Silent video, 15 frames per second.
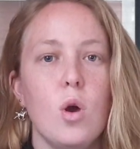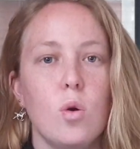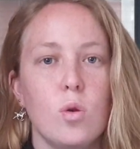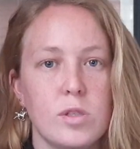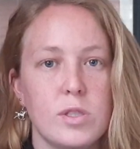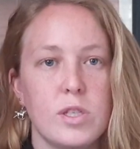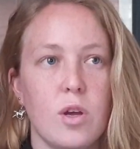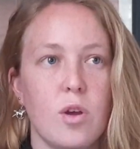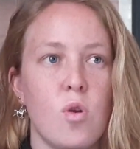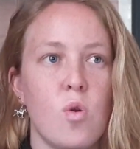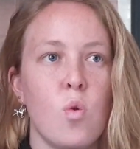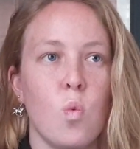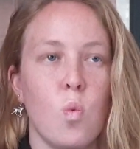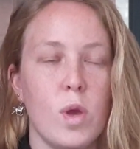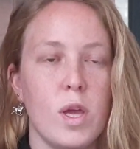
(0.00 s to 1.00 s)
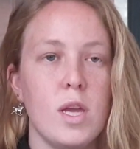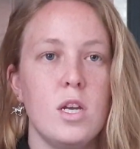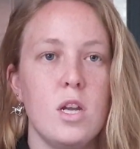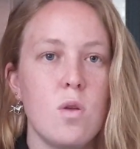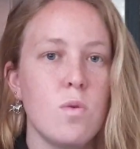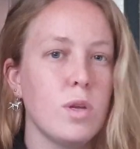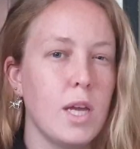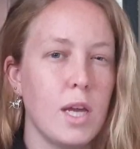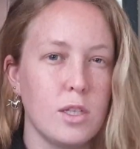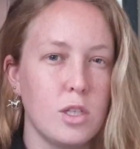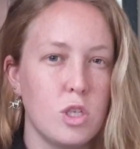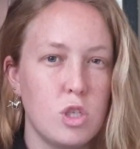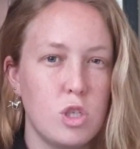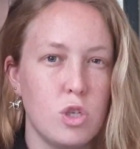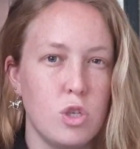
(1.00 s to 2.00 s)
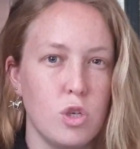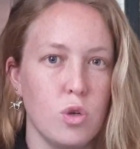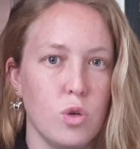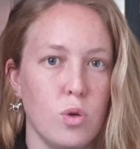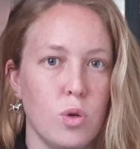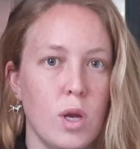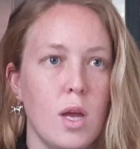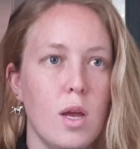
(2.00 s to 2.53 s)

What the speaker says: Also, we don't get to